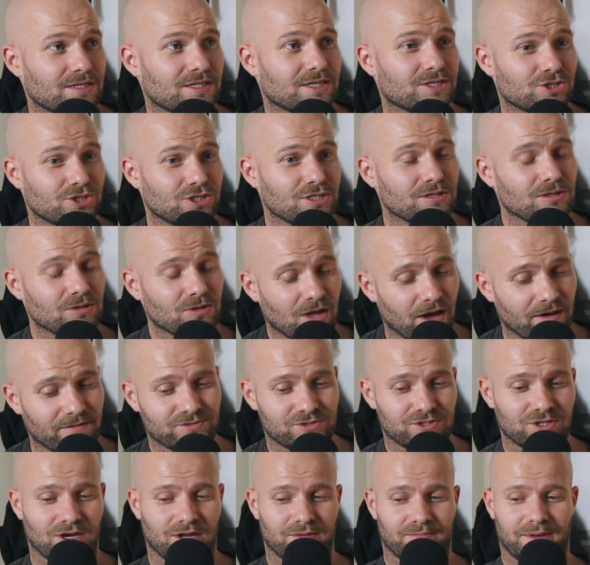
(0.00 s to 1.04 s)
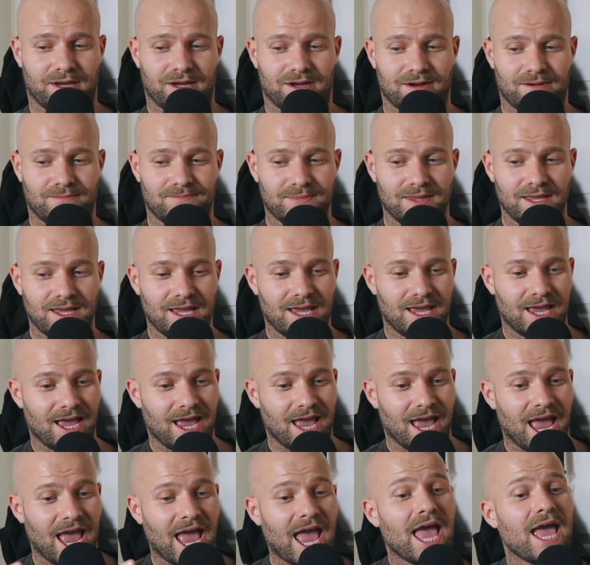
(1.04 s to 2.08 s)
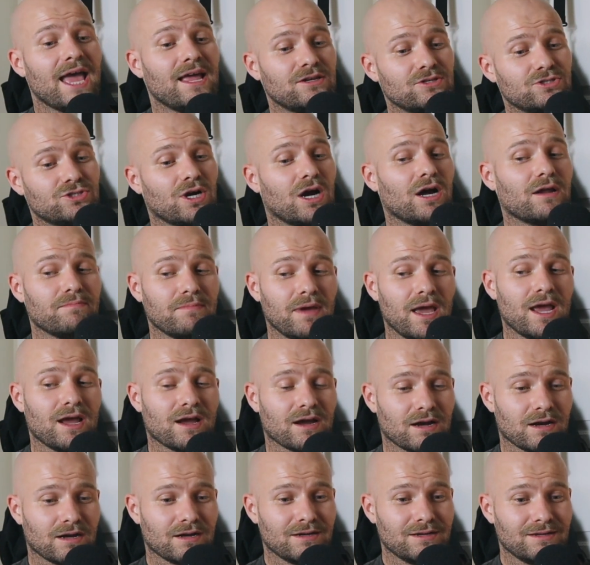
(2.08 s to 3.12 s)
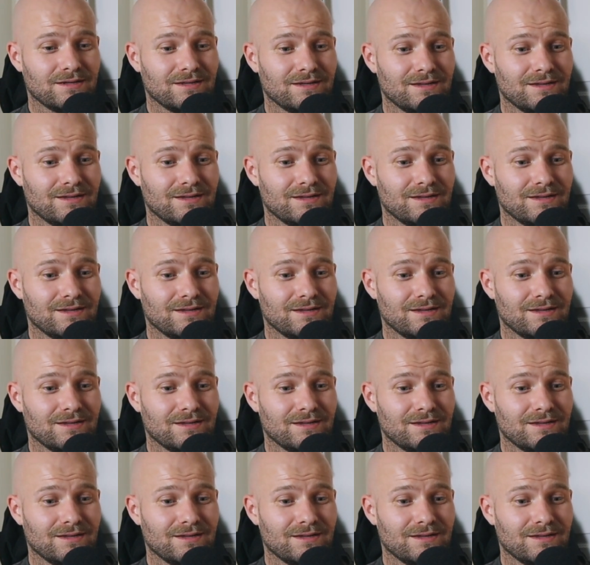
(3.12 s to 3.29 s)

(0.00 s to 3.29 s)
because she loves John Mayer. And John Mayer,